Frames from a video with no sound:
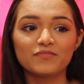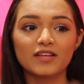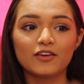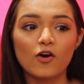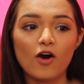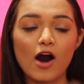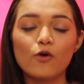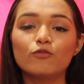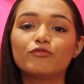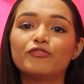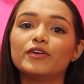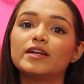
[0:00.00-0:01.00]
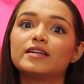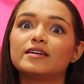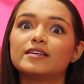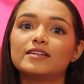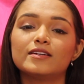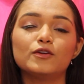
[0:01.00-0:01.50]
Your outfit,
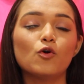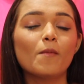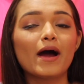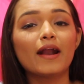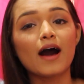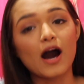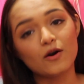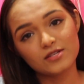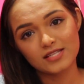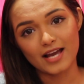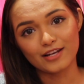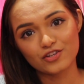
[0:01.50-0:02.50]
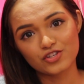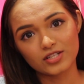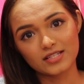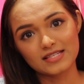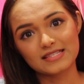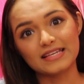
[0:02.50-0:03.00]
no matter how stylish
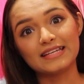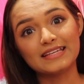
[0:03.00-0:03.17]
it is